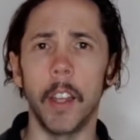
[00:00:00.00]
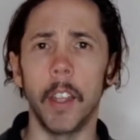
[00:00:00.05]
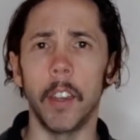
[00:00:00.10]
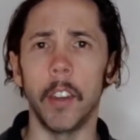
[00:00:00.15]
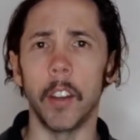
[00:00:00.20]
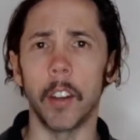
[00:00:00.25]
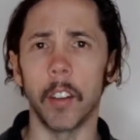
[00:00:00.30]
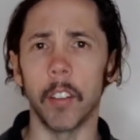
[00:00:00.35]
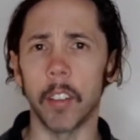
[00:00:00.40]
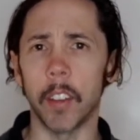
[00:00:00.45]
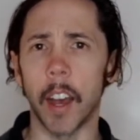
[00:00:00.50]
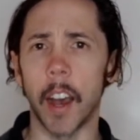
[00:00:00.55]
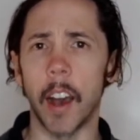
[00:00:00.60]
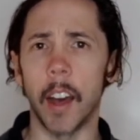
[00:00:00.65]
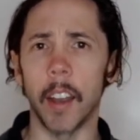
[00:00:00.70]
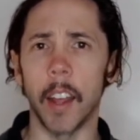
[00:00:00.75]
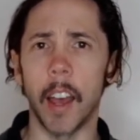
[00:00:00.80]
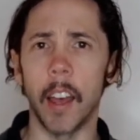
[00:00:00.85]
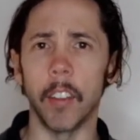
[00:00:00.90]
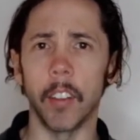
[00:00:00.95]
You can
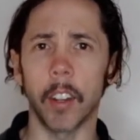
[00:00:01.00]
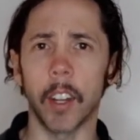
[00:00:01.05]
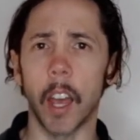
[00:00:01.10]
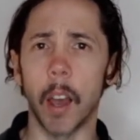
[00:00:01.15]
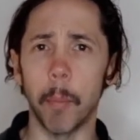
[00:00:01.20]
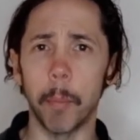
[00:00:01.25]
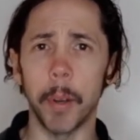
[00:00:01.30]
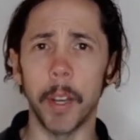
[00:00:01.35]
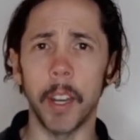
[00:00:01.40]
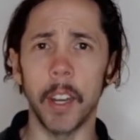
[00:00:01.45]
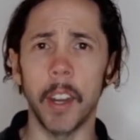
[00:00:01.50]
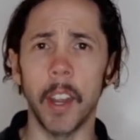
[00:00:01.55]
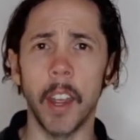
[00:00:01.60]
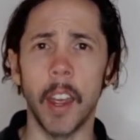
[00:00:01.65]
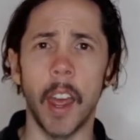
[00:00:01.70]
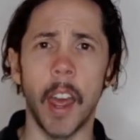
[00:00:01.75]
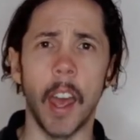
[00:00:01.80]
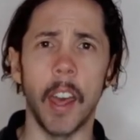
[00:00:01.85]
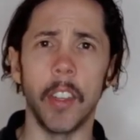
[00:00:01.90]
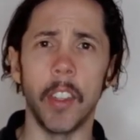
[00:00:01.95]
start as a company
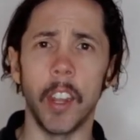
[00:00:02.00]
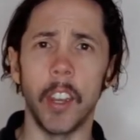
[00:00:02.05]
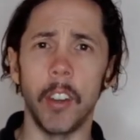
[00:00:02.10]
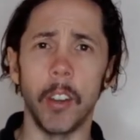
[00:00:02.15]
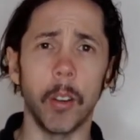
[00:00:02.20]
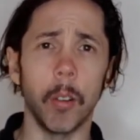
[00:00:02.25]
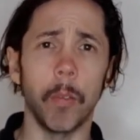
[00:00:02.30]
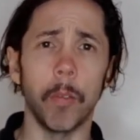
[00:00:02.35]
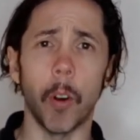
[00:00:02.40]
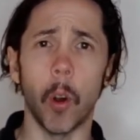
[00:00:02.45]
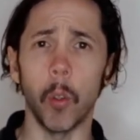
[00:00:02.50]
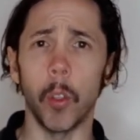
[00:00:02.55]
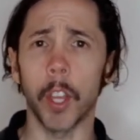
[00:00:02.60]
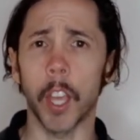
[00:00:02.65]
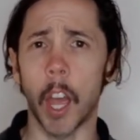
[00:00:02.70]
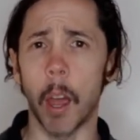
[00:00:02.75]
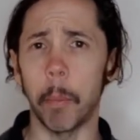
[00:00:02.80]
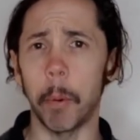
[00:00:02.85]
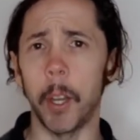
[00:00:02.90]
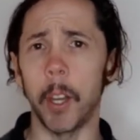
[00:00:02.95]
and then you could fold the
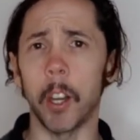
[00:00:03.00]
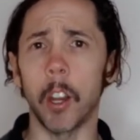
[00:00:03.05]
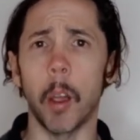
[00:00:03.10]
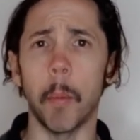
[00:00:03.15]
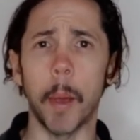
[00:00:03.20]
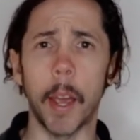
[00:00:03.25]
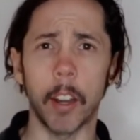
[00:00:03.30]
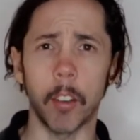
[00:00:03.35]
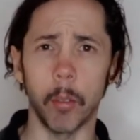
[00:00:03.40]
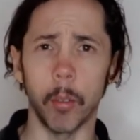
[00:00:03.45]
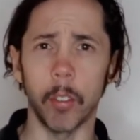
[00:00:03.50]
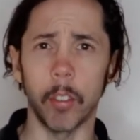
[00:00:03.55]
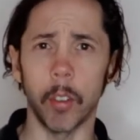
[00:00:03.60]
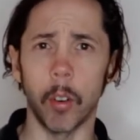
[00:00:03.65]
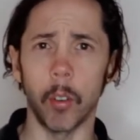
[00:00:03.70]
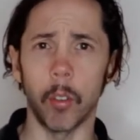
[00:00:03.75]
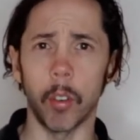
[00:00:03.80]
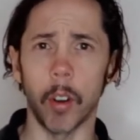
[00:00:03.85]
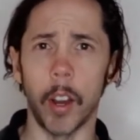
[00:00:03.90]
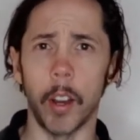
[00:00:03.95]
company and go back to a
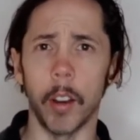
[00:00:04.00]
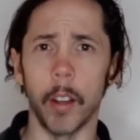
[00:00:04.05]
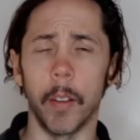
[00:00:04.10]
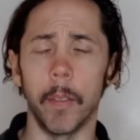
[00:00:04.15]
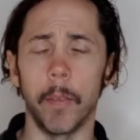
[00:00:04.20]
sole trader.